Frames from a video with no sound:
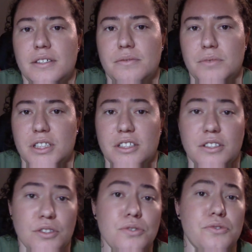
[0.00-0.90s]
We
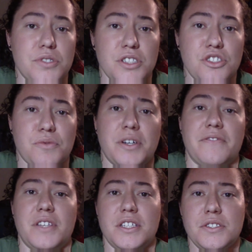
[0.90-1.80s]
use each one of
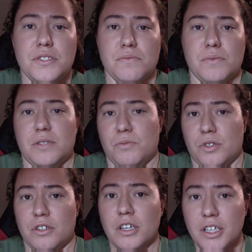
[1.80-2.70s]
these when
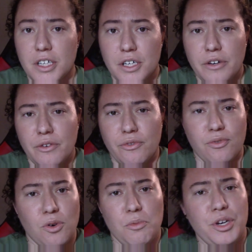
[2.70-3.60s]
we're
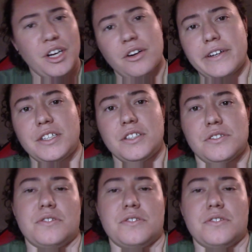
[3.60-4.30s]
forming our ideas